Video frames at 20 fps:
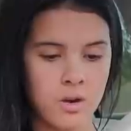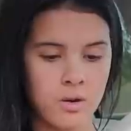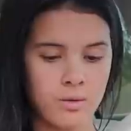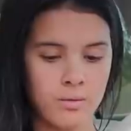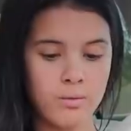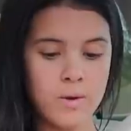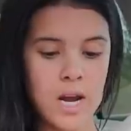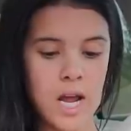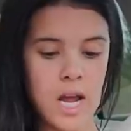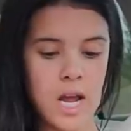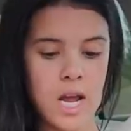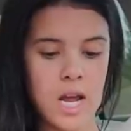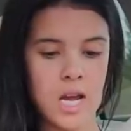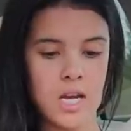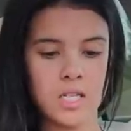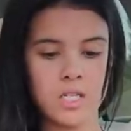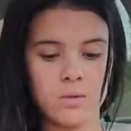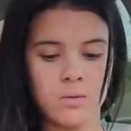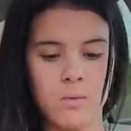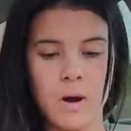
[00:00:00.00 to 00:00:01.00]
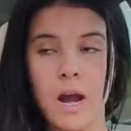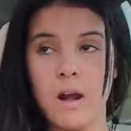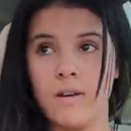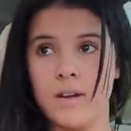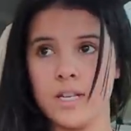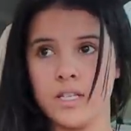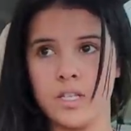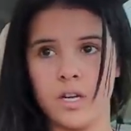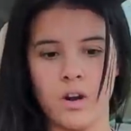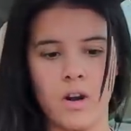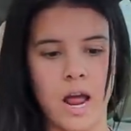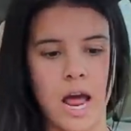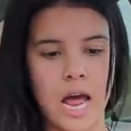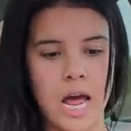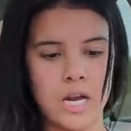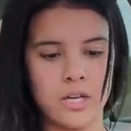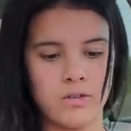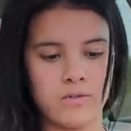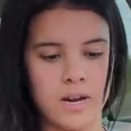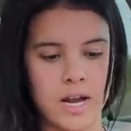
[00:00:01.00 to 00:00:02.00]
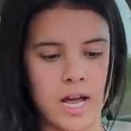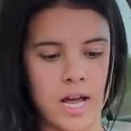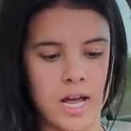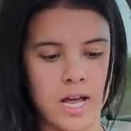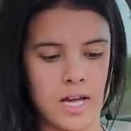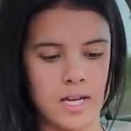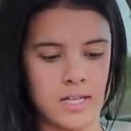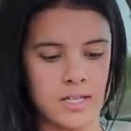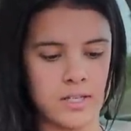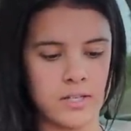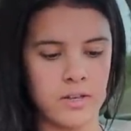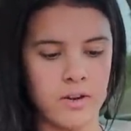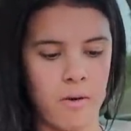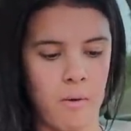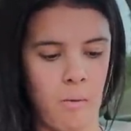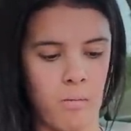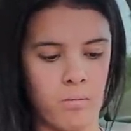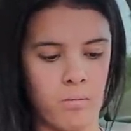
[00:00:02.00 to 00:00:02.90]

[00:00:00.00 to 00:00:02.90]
Reese, where is your address?